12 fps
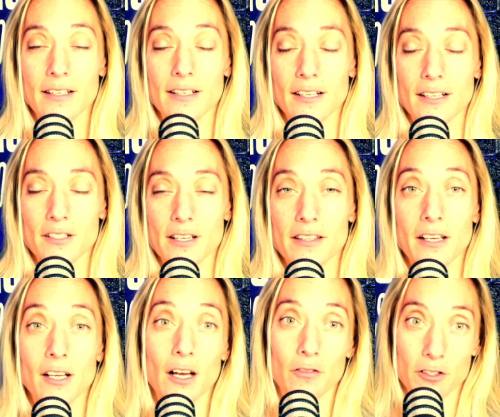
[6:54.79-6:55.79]
and
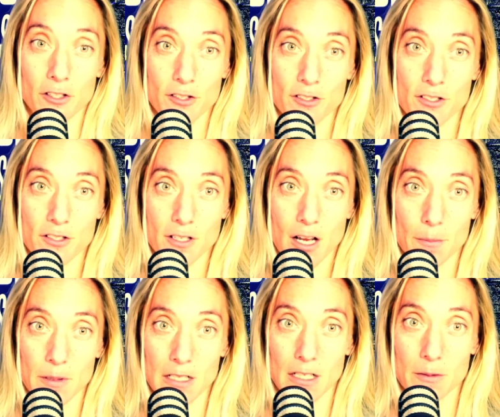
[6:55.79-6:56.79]
then Governor's
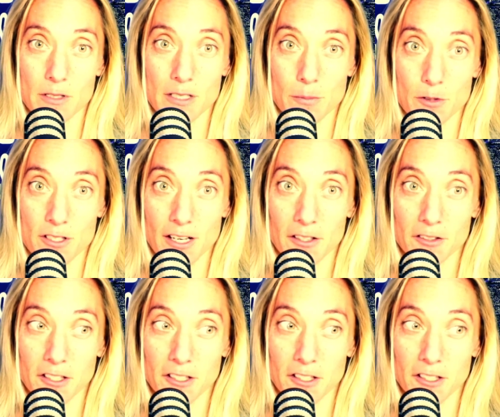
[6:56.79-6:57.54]
Comedy Club, December 2nd, Long